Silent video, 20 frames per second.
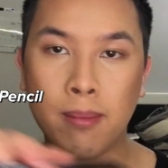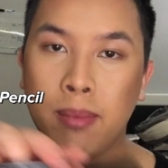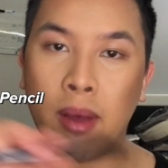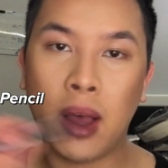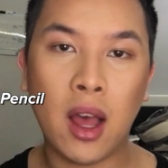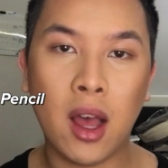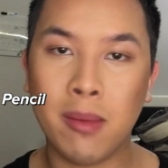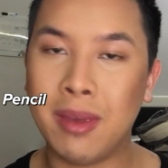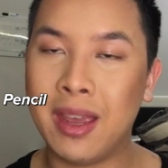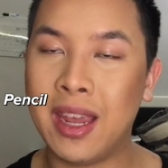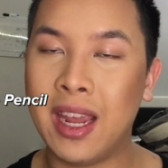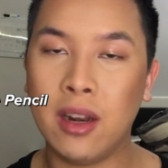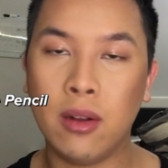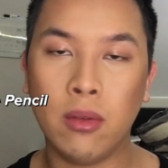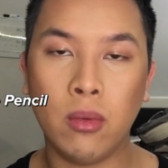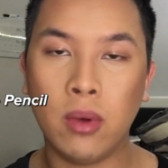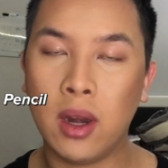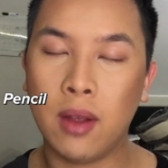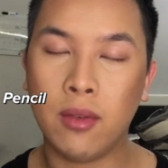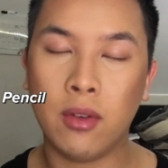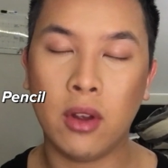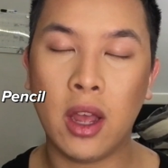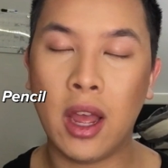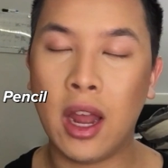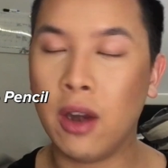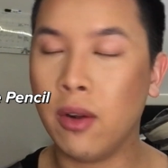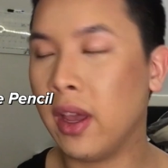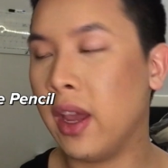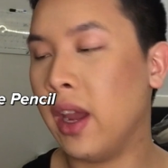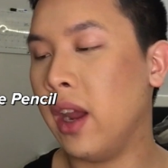Pomade, whatever, I
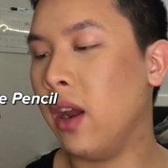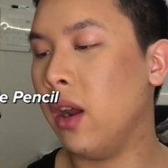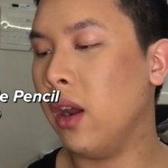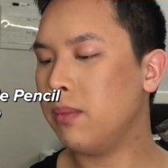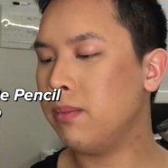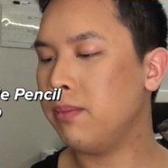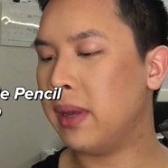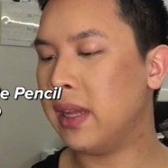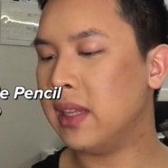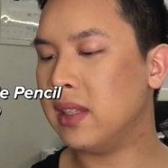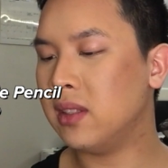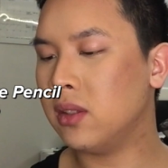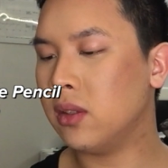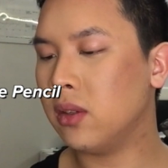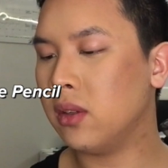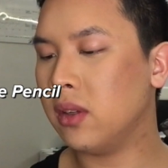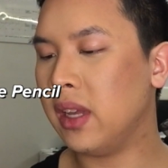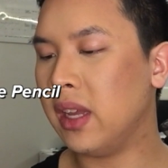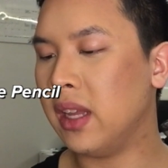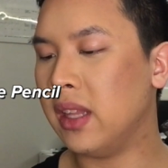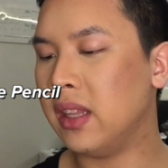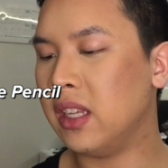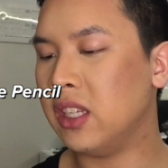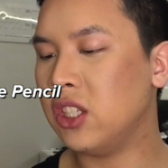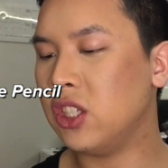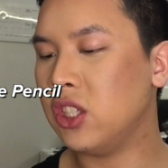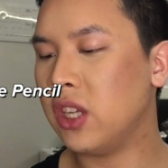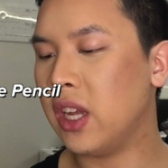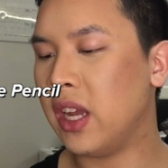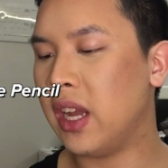don't care. Pencil in the
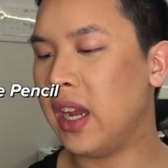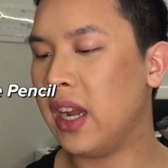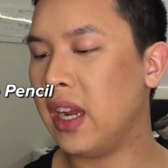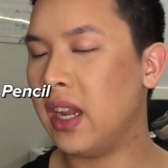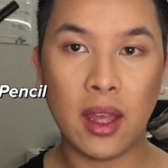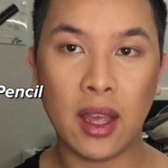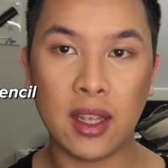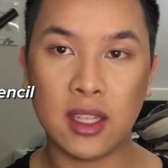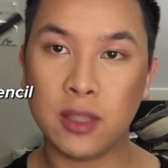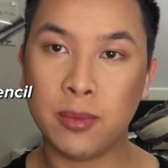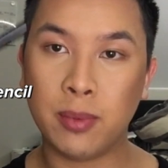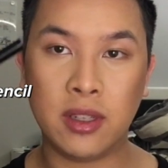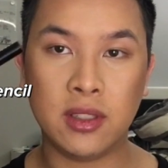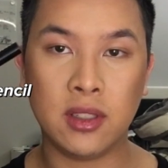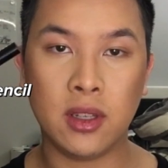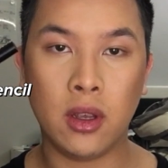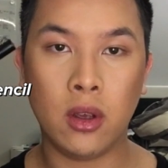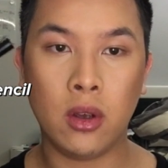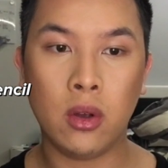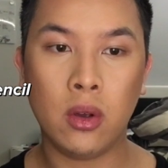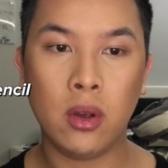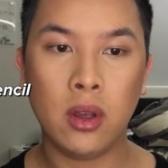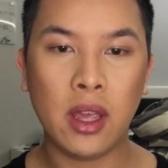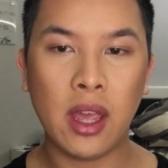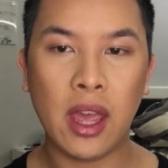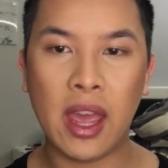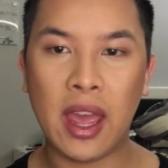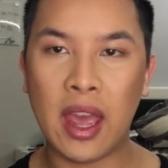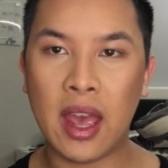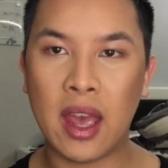shade Espresso,
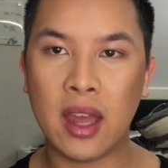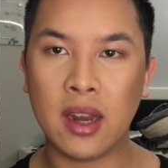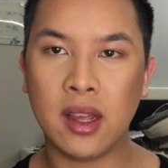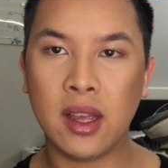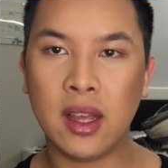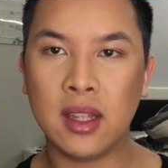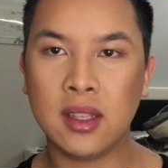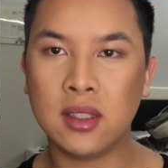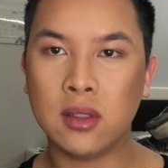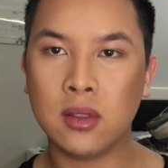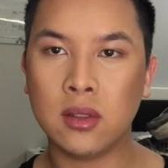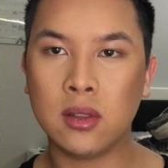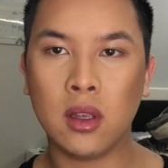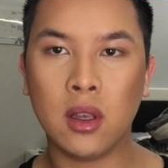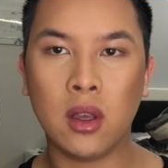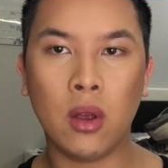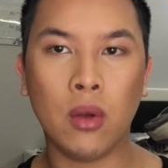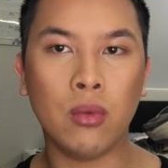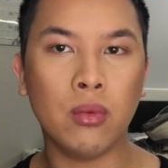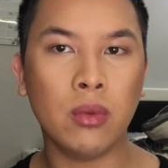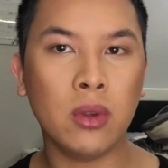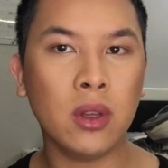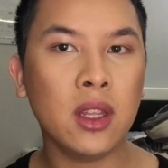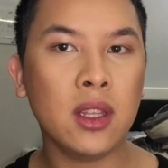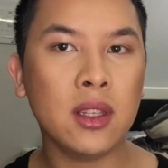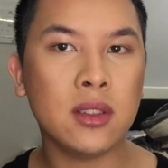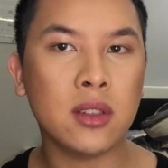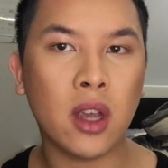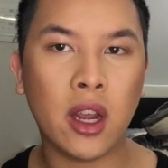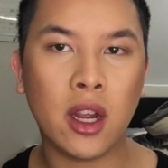and it's a really
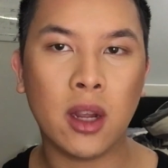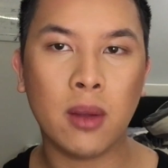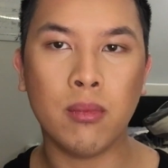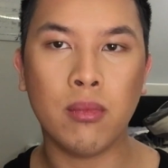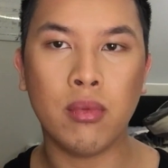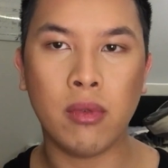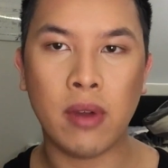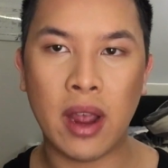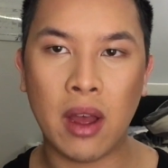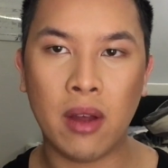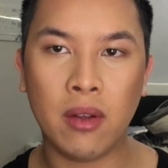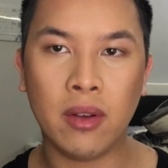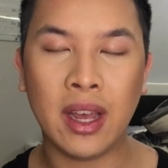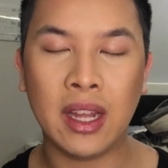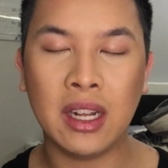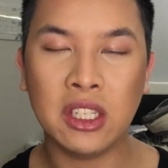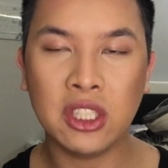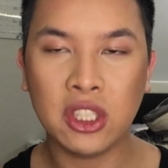dark brown kind of